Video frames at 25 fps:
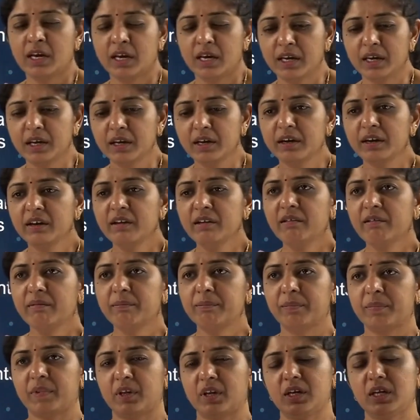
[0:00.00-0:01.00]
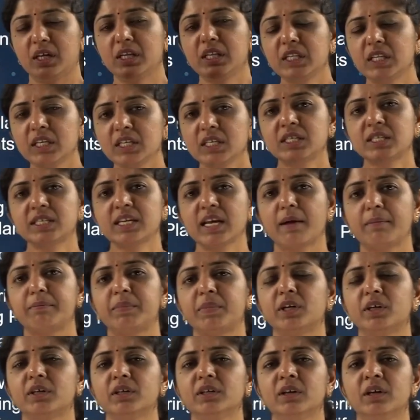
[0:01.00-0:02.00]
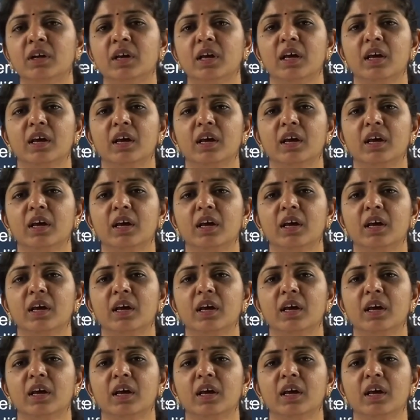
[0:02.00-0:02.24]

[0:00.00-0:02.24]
here in this chapter